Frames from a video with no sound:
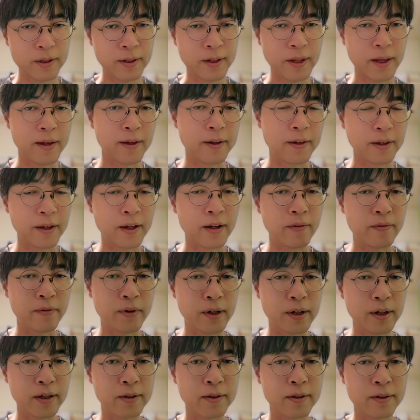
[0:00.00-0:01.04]
10
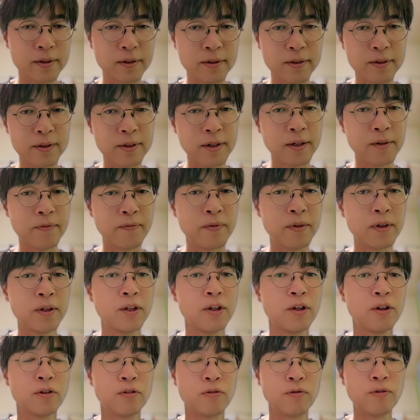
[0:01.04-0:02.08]
gigabyte, then
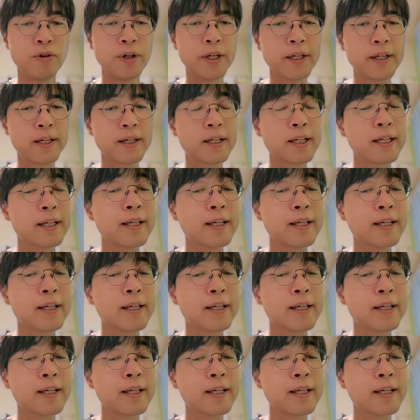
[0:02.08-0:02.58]
we